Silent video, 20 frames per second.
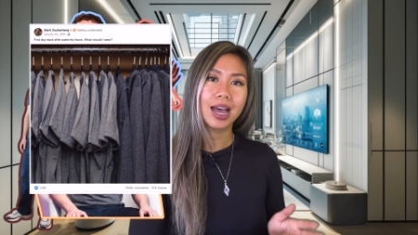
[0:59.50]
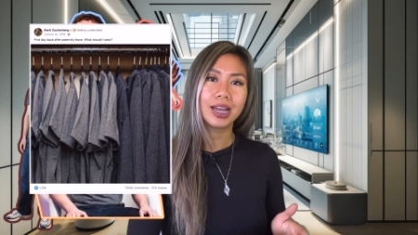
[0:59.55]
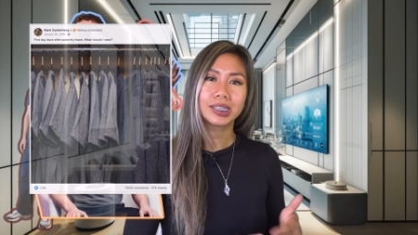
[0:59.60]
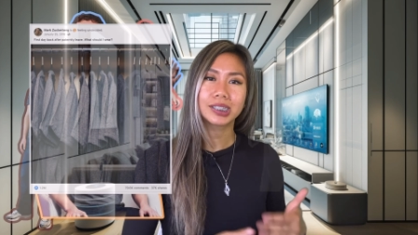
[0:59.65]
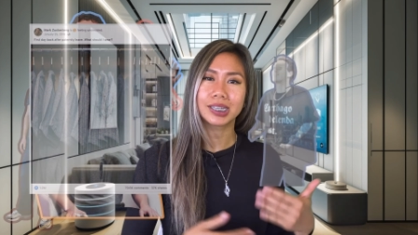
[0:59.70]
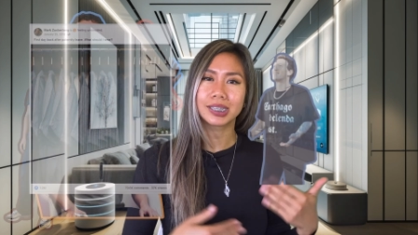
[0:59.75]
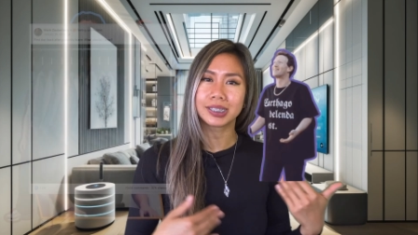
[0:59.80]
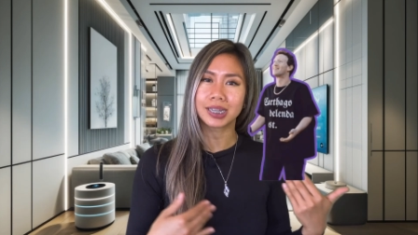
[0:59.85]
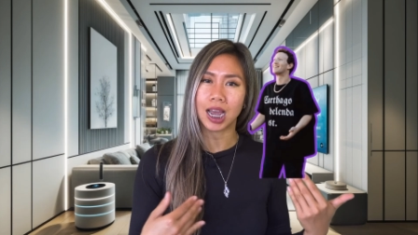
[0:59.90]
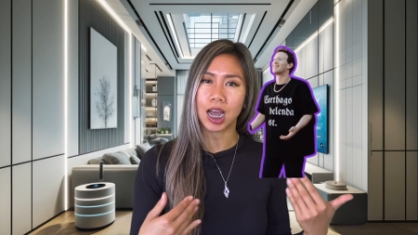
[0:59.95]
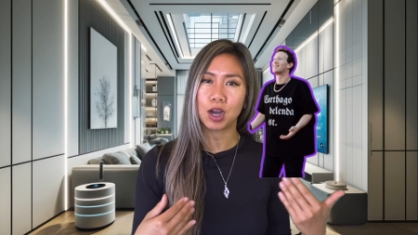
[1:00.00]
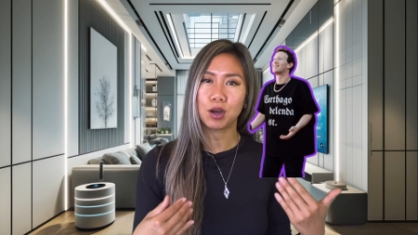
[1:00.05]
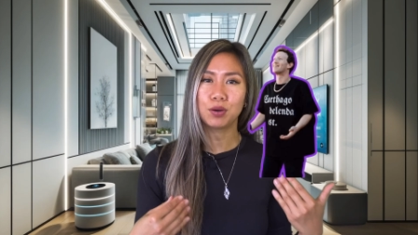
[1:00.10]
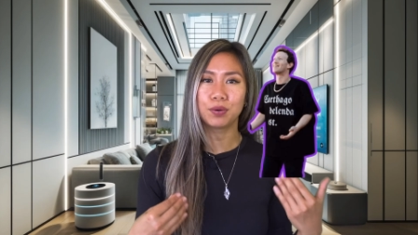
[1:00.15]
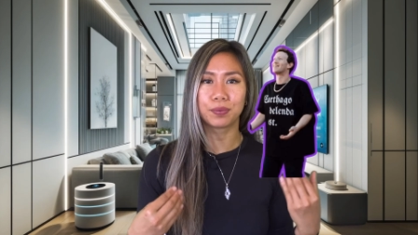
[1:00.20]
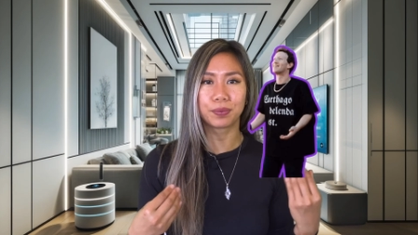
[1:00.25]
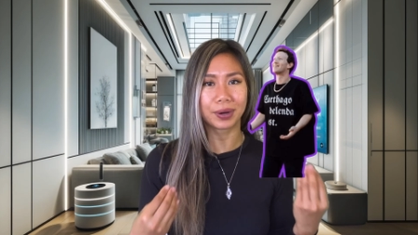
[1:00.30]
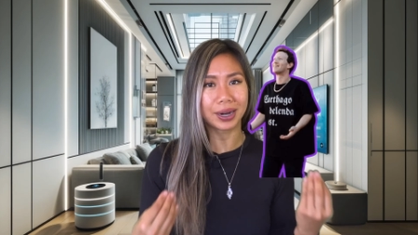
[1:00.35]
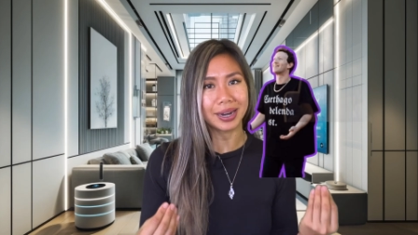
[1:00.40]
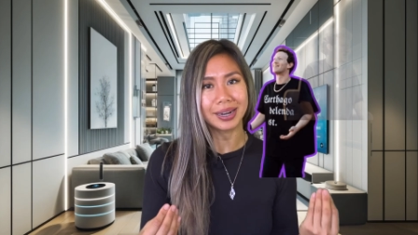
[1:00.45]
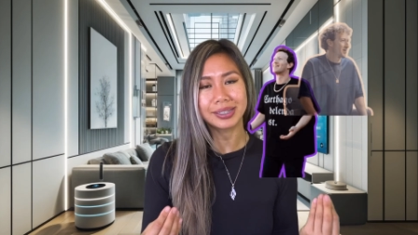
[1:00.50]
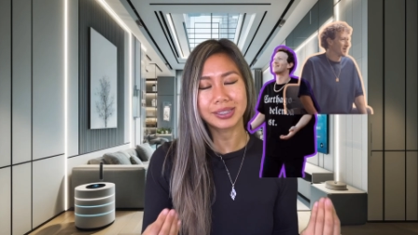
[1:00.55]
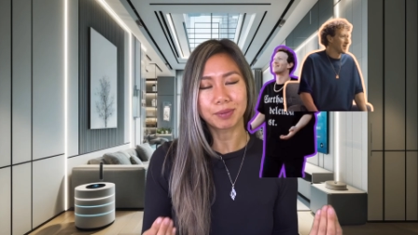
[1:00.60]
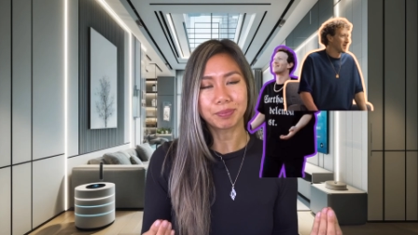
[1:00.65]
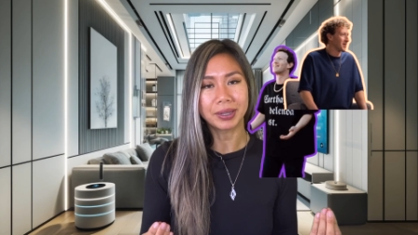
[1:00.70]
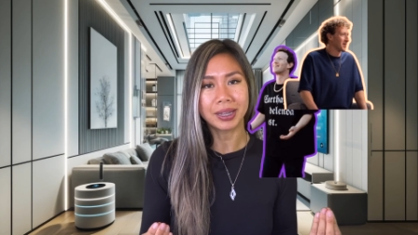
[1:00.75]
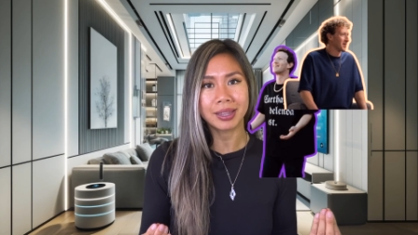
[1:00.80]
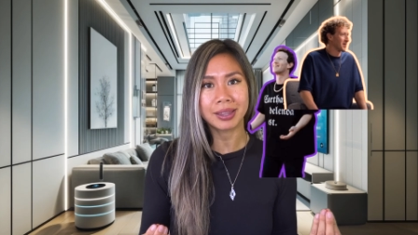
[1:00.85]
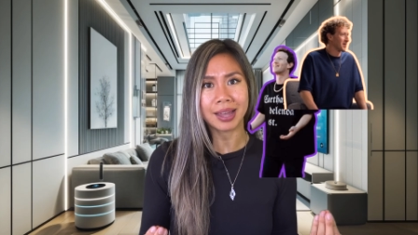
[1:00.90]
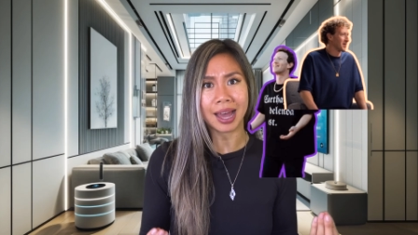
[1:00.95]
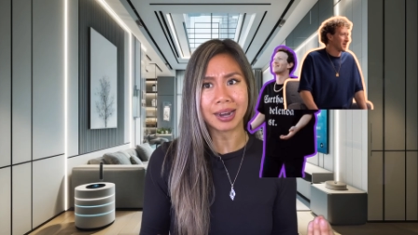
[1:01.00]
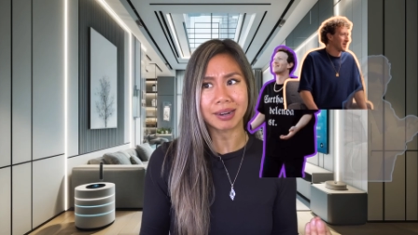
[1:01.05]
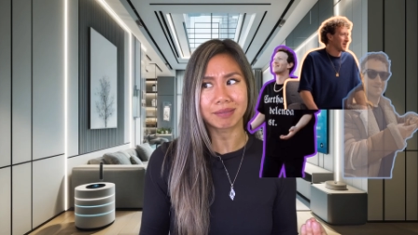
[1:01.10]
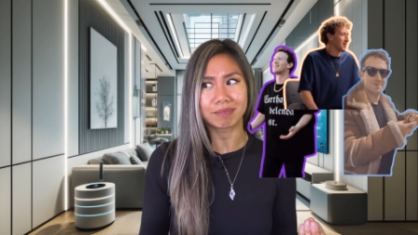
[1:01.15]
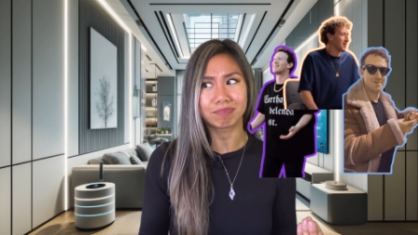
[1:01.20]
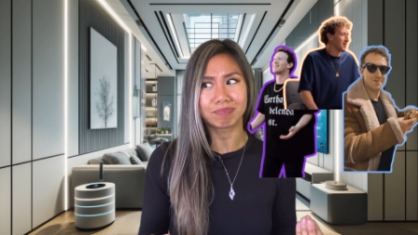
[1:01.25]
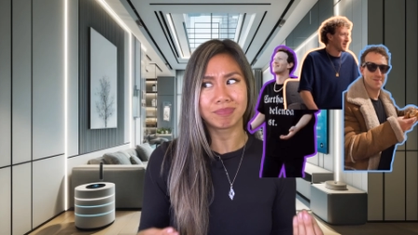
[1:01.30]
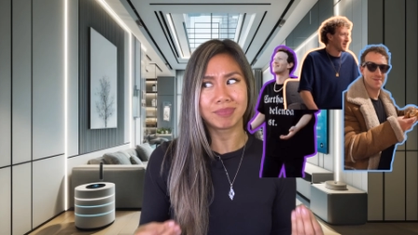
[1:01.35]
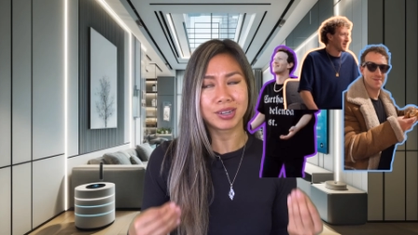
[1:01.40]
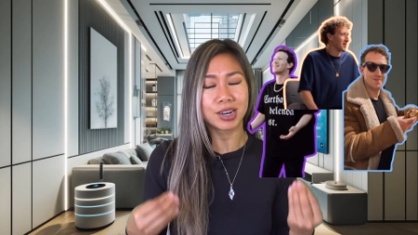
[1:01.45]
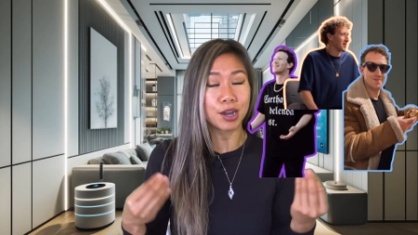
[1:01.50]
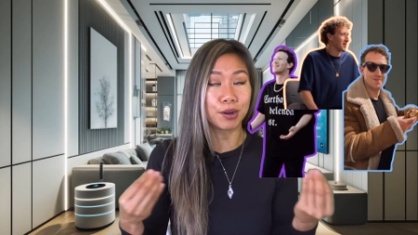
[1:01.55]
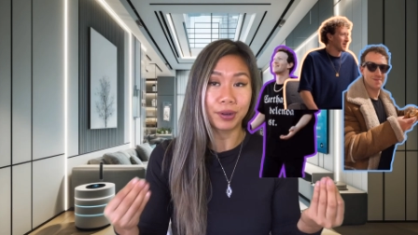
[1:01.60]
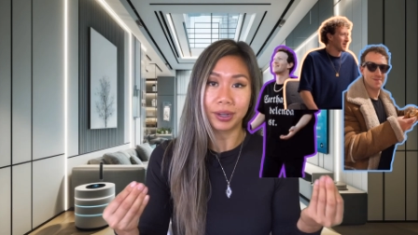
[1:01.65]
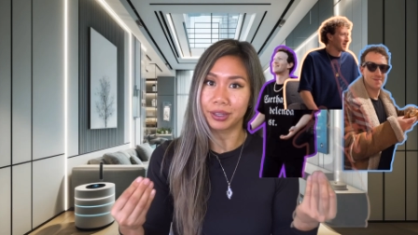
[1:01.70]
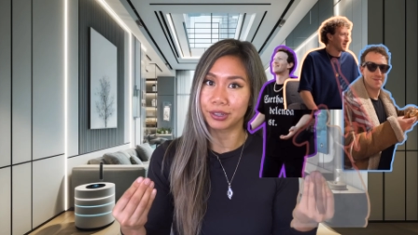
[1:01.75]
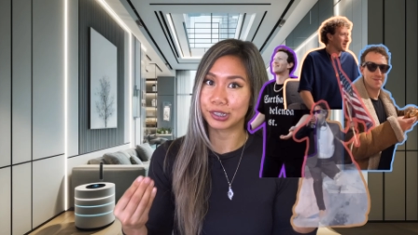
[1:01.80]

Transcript: to now wearing something that no other